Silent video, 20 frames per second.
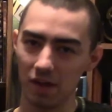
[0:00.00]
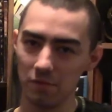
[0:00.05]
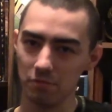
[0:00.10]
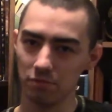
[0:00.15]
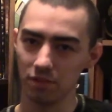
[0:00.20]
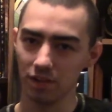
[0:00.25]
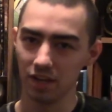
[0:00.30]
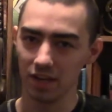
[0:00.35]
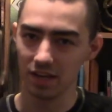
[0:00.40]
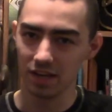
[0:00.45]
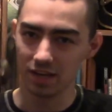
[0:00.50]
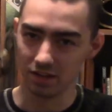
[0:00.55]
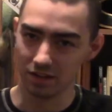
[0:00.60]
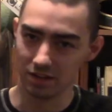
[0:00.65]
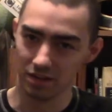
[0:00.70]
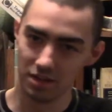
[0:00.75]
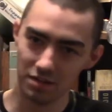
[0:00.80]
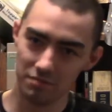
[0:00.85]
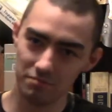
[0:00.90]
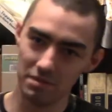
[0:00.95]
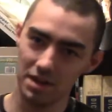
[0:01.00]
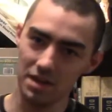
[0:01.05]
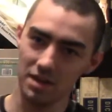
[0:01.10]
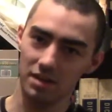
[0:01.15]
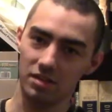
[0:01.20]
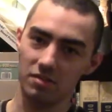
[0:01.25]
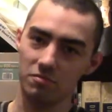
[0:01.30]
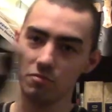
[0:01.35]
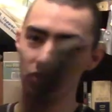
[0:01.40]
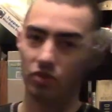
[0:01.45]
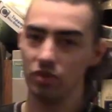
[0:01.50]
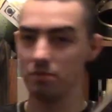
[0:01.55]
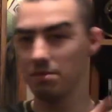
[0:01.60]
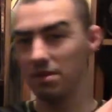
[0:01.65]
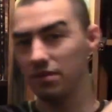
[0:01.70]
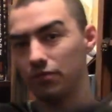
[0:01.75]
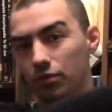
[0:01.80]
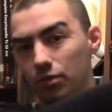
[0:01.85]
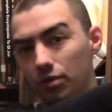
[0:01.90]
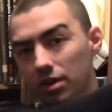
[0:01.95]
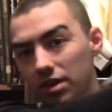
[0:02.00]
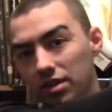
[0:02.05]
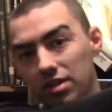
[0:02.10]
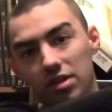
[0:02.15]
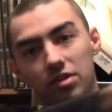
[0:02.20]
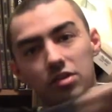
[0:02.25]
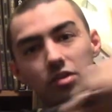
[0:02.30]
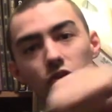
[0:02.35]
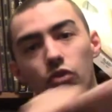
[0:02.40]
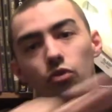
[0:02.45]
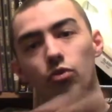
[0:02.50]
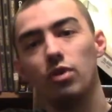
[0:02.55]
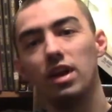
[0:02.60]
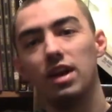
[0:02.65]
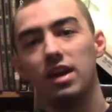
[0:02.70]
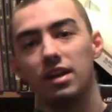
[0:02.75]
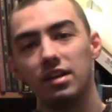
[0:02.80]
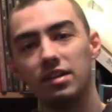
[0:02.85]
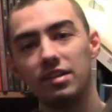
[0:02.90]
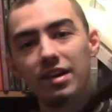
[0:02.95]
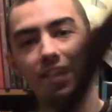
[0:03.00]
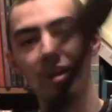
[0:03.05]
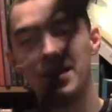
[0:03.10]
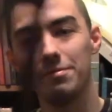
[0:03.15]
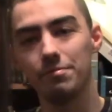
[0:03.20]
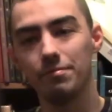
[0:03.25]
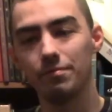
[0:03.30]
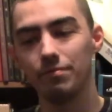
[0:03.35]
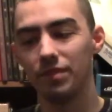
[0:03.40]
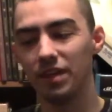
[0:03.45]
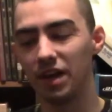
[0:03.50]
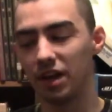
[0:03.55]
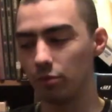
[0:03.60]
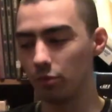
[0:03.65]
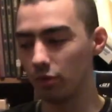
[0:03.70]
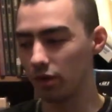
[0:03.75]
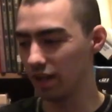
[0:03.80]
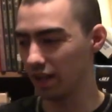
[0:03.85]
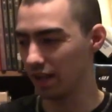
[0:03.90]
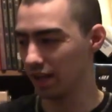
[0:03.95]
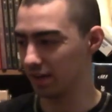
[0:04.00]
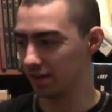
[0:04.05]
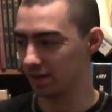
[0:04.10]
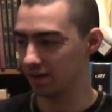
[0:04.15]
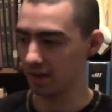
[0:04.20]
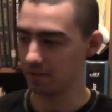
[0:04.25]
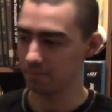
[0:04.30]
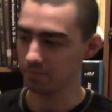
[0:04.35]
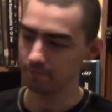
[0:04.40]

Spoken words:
blade. Meaning it's mostly meant for as a two-handed type, not a one-handed type.